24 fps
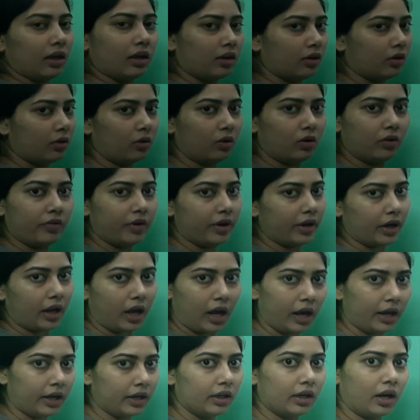over
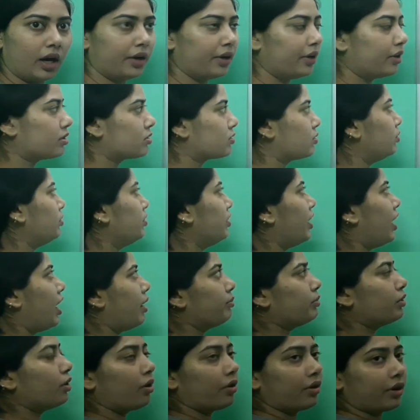I, understood. I am
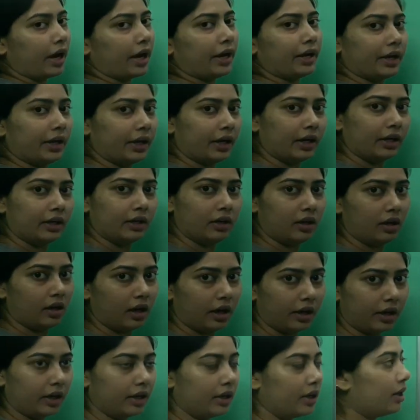not writing it
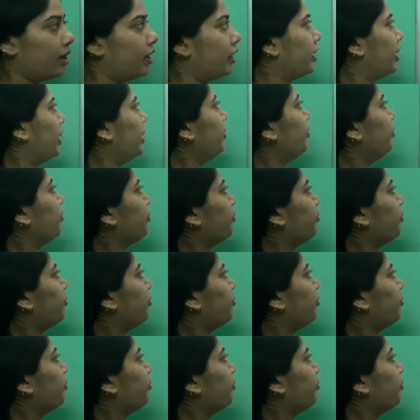again and again.